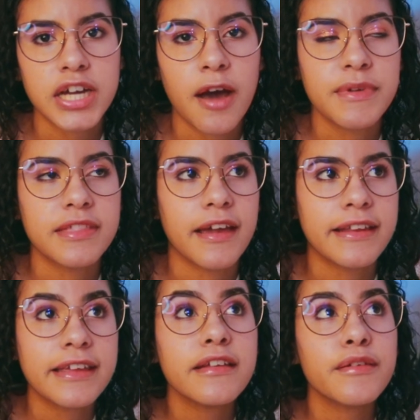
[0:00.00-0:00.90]
got me the
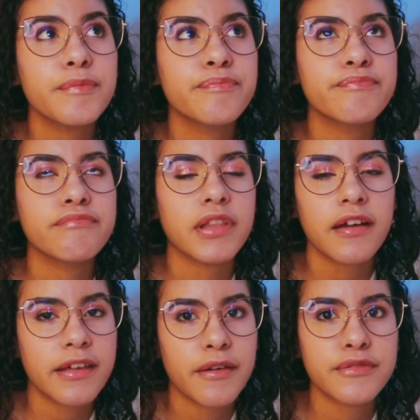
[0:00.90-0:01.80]
idea to
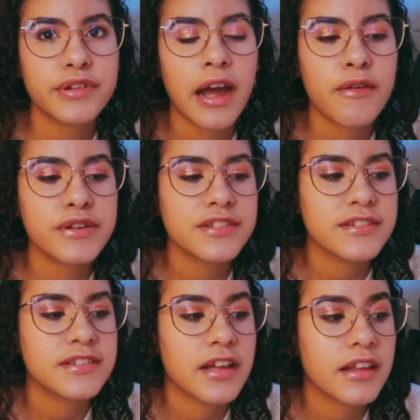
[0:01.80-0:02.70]
block out 3 hours
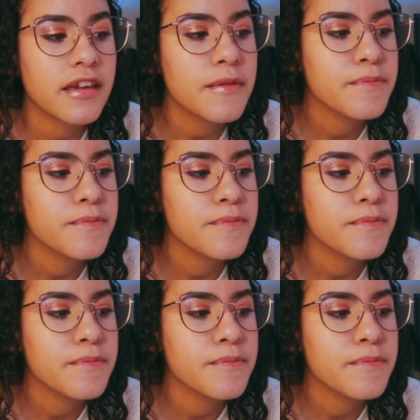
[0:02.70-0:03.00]
to study.